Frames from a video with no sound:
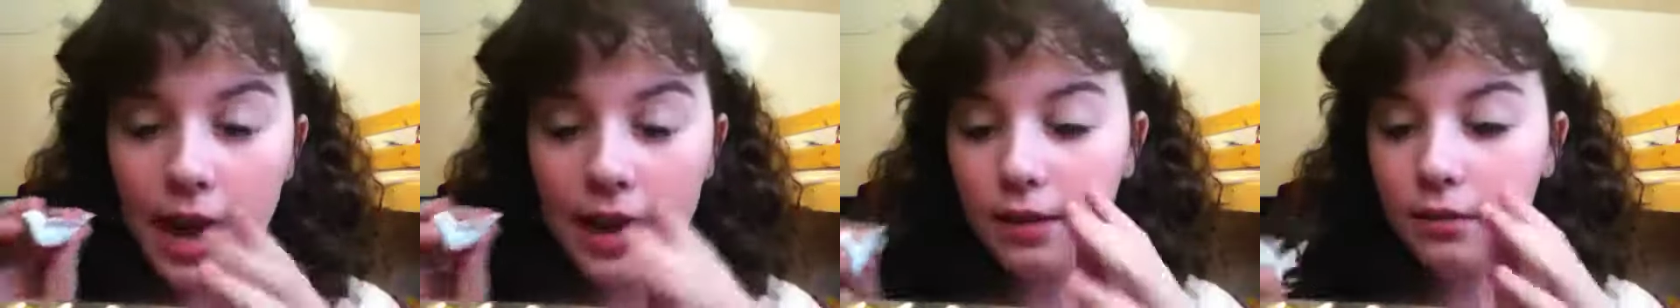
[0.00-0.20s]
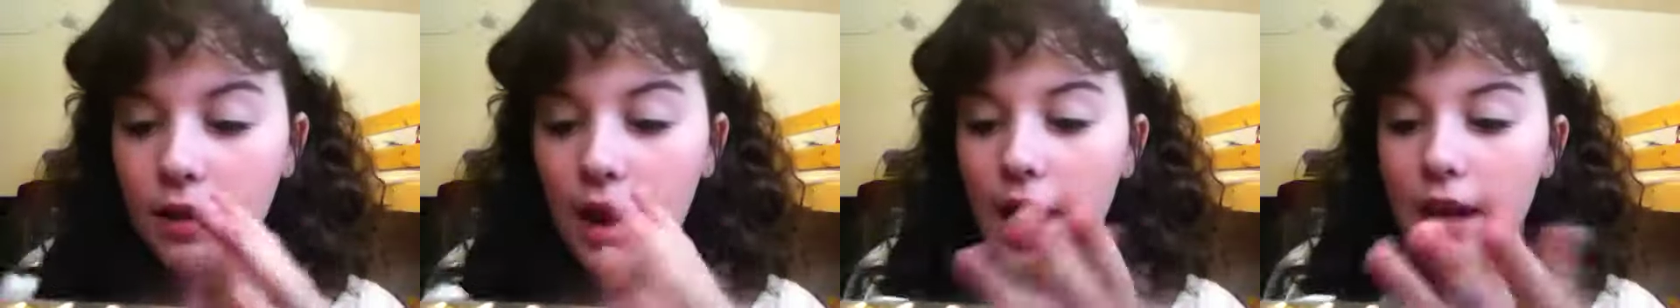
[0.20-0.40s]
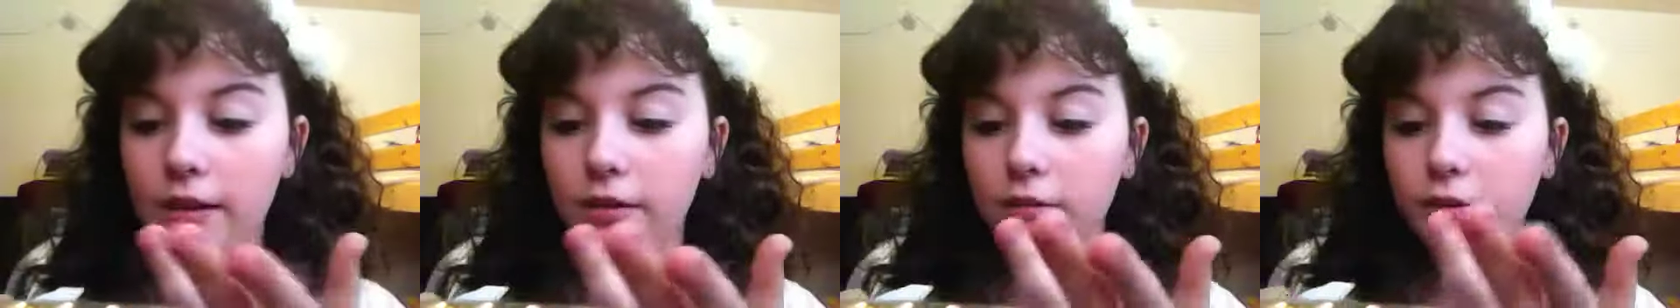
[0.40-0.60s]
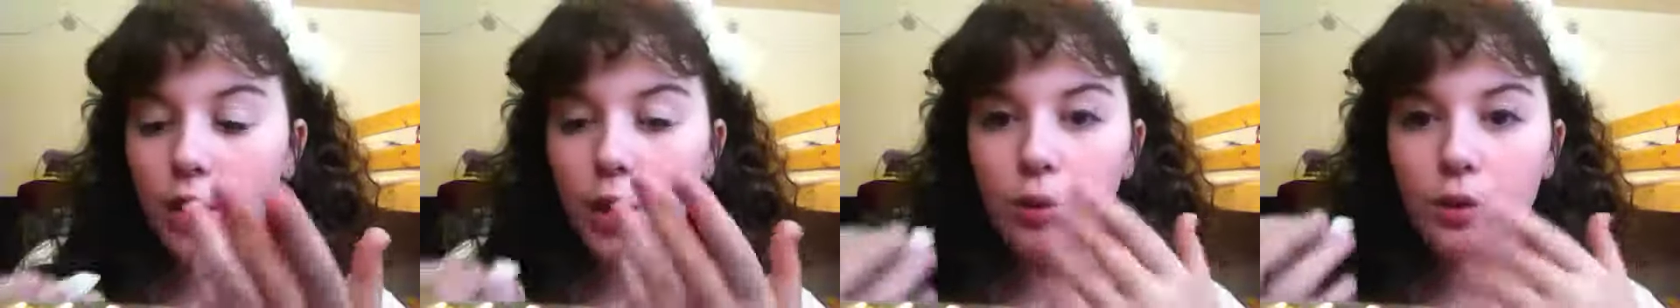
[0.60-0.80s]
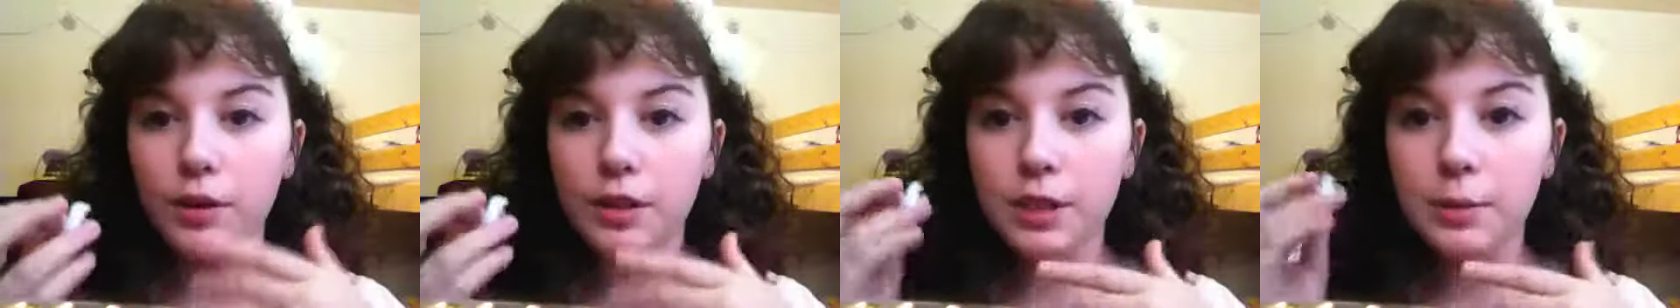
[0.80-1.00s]
I don't
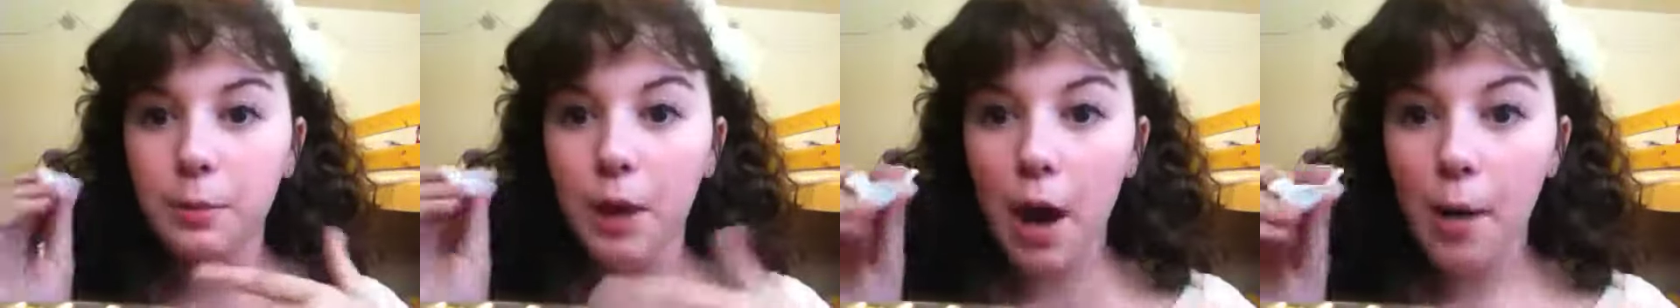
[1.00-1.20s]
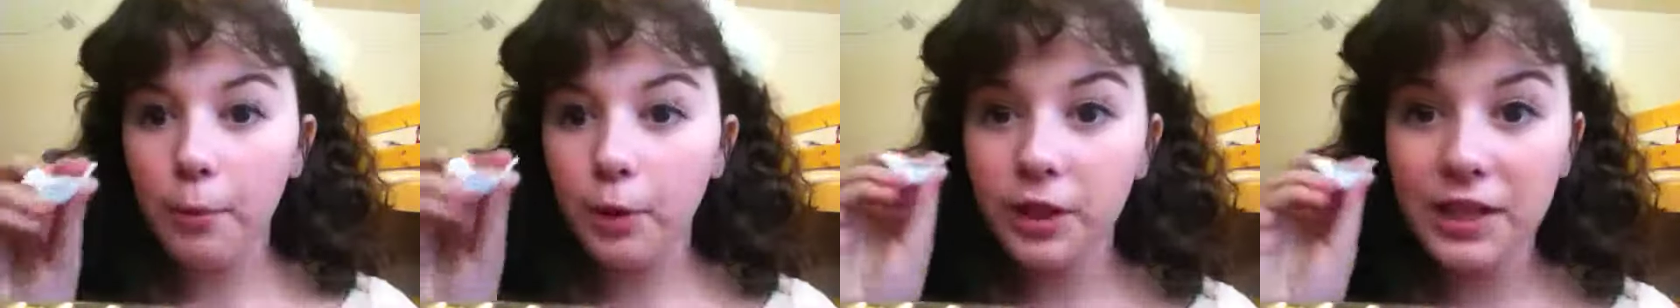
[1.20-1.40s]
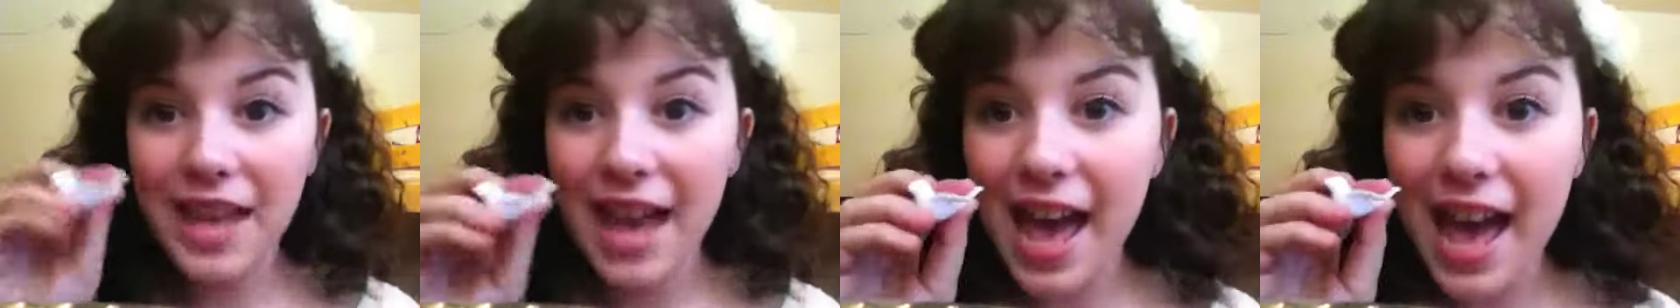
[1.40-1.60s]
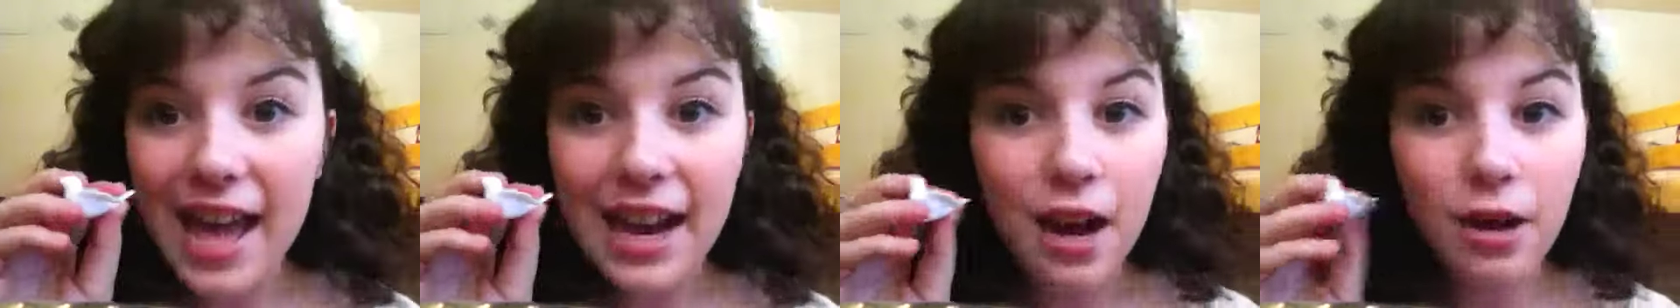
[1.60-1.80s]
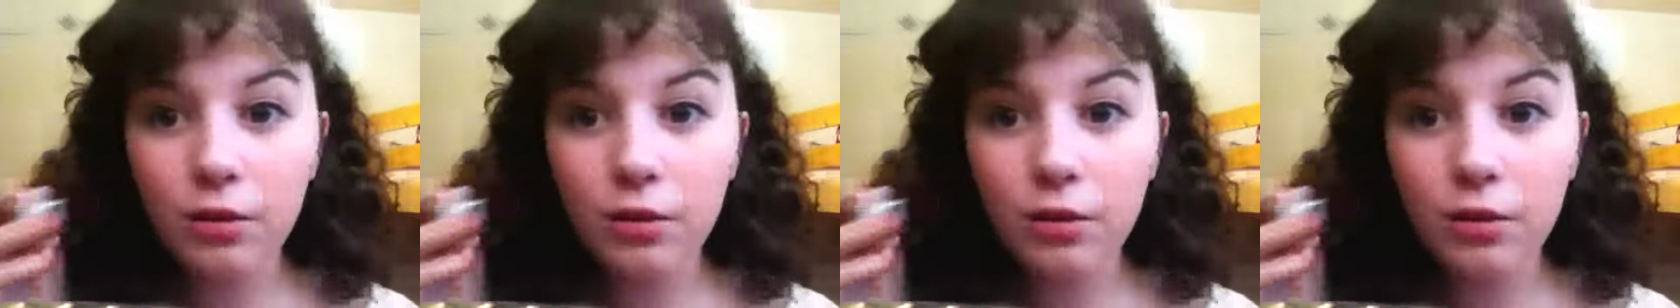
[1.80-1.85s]
know its mom or dad.